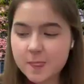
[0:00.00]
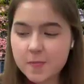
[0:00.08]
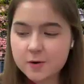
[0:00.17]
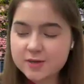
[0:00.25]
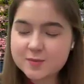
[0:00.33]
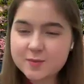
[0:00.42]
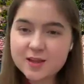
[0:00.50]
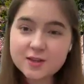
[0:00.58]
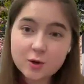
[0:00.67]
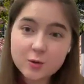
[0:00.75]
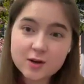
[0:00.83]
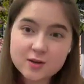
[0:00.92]
create something that
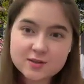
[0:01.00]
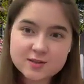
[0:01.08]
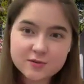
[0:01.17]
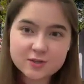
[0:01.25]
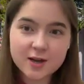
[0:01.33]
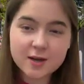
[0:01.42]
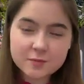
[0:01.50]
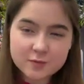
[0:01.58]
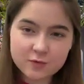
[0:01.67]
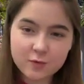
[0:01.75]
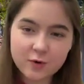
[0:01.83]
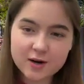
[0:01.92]
no one else has ever done
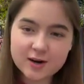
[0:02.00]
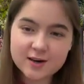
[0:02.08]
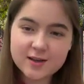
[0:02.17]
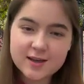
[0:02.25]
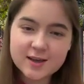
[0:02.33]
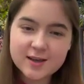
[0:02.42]
before.